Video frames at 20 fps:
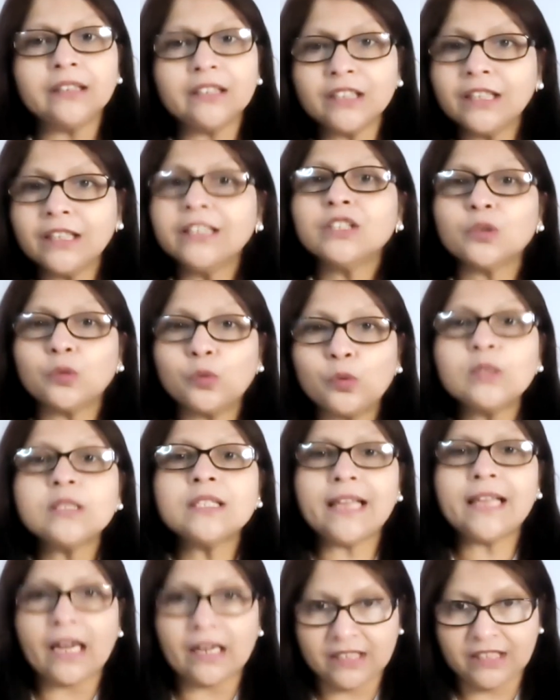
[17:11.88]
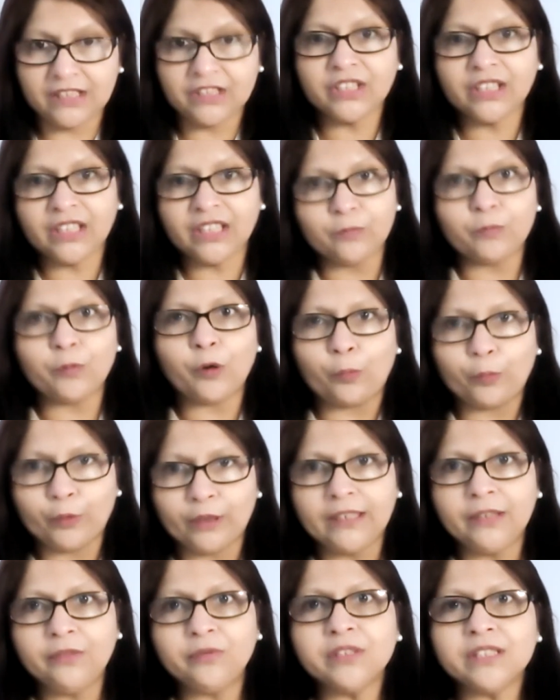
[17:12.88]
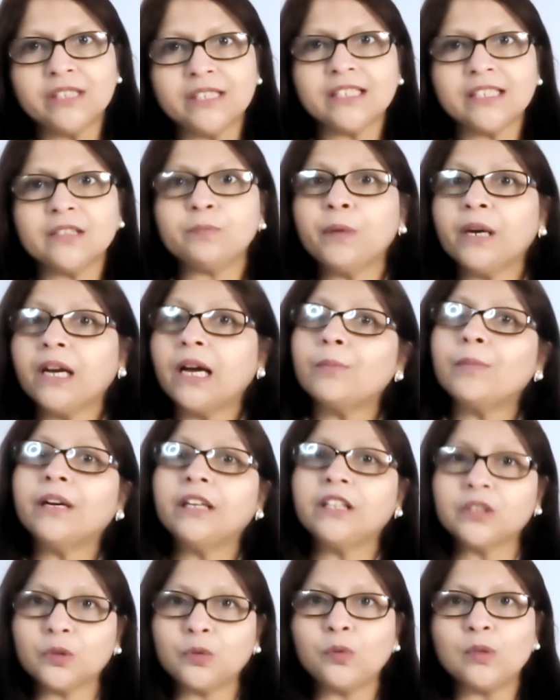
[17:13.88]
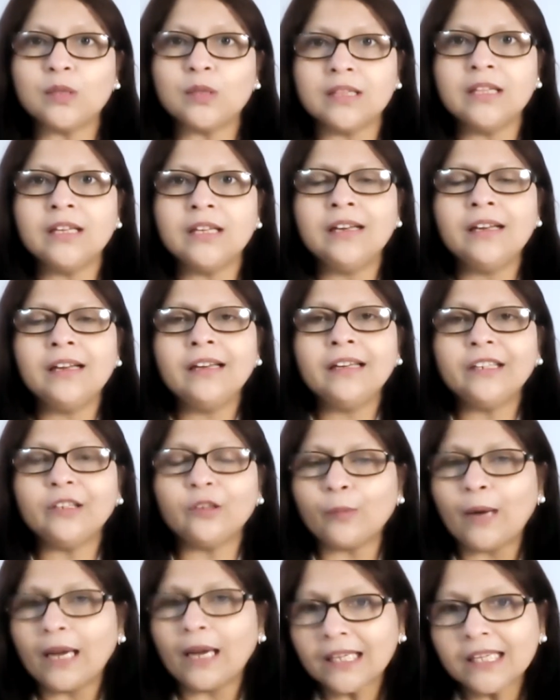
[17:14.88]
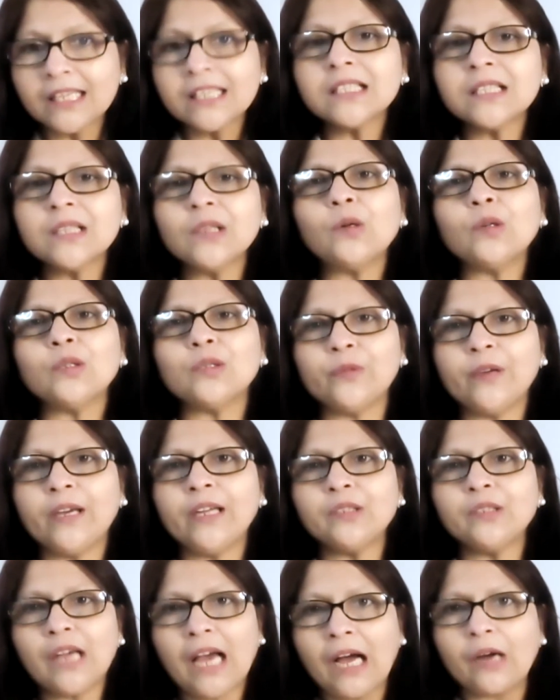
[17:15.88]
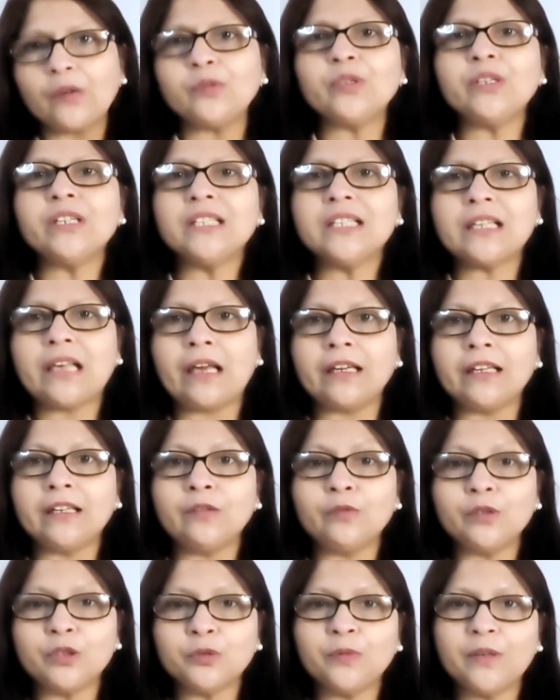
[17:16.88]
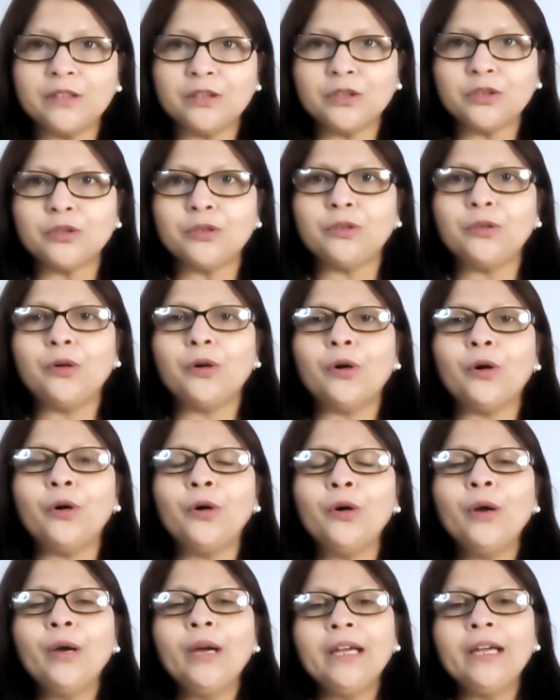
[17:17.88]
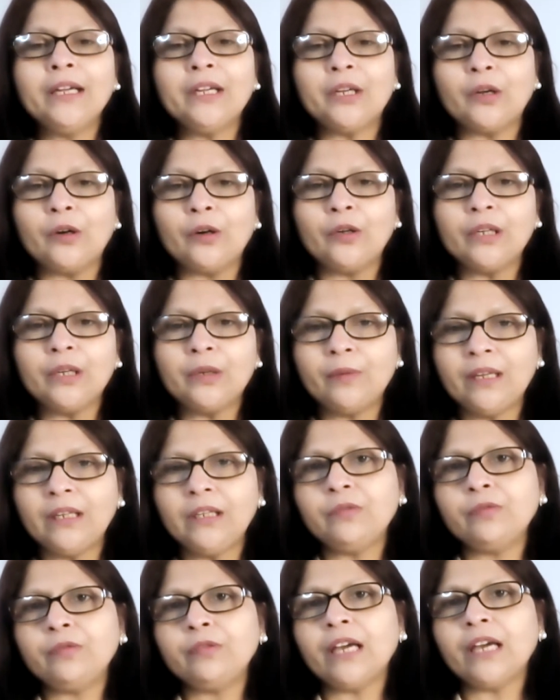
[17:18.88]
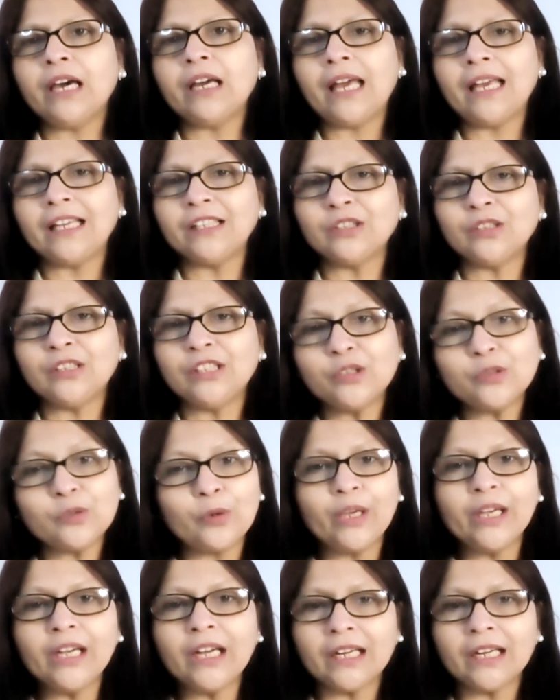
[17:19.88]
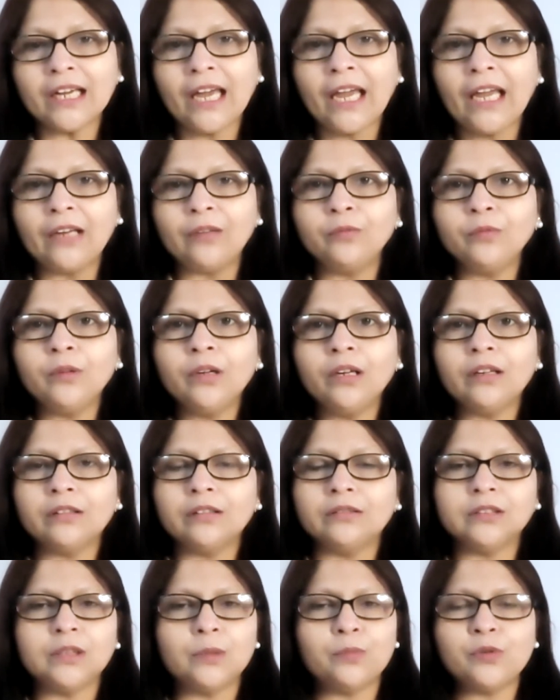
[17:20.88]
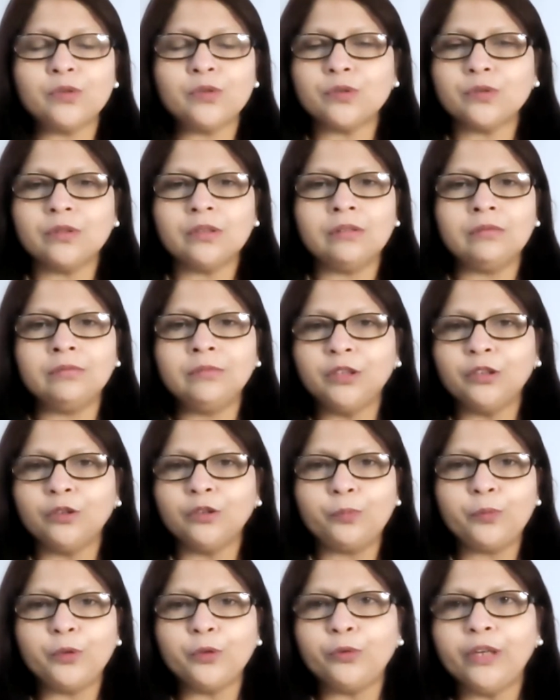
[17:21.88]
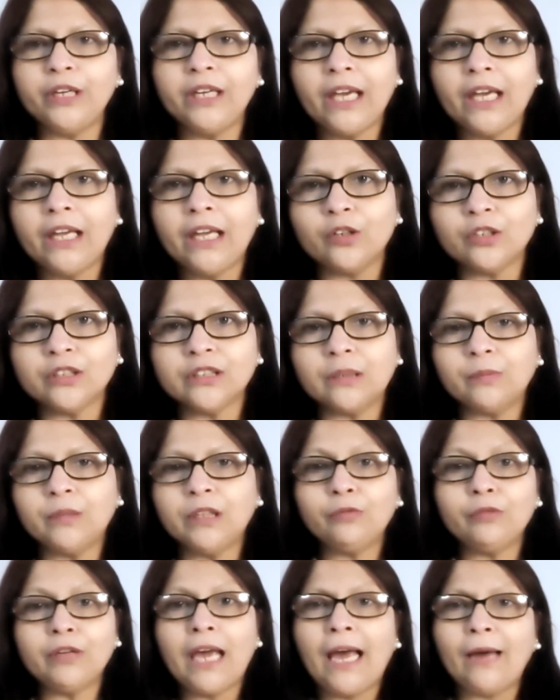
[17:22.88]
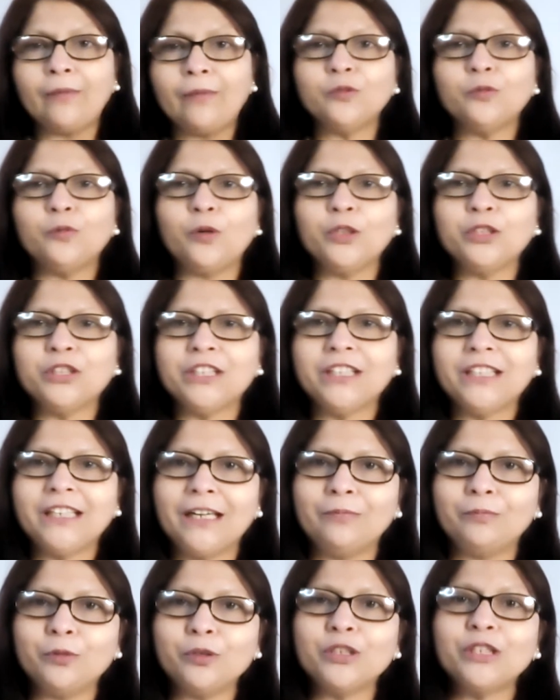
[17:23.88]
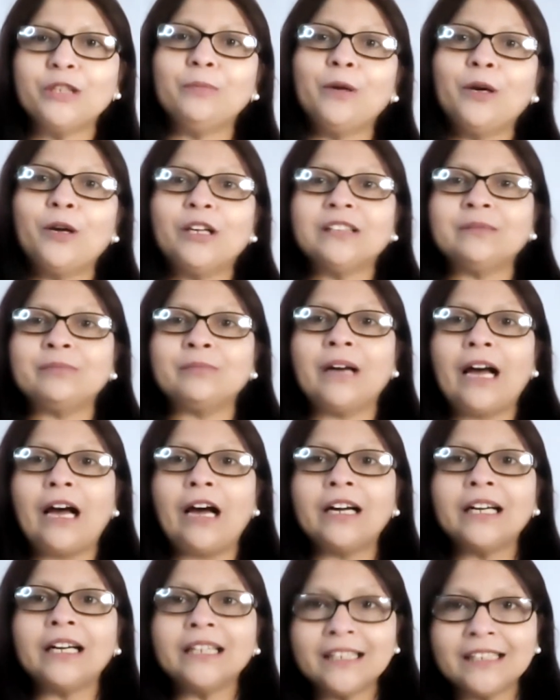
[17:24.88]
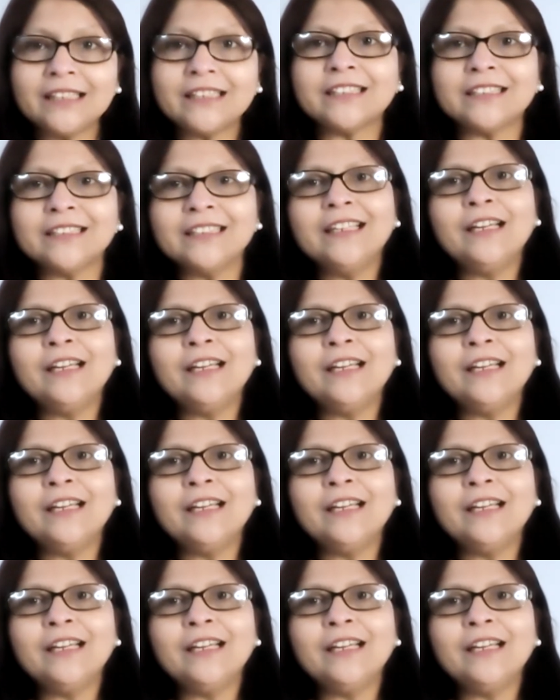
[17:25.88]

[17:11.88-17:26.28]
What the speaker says: In schools, they are teaching it properly, which has become a school. My kids knows how to recycle, which one should go. Even if we are actually throwing a cane, suppose puree cane or something, we have to wash it and put it because our kids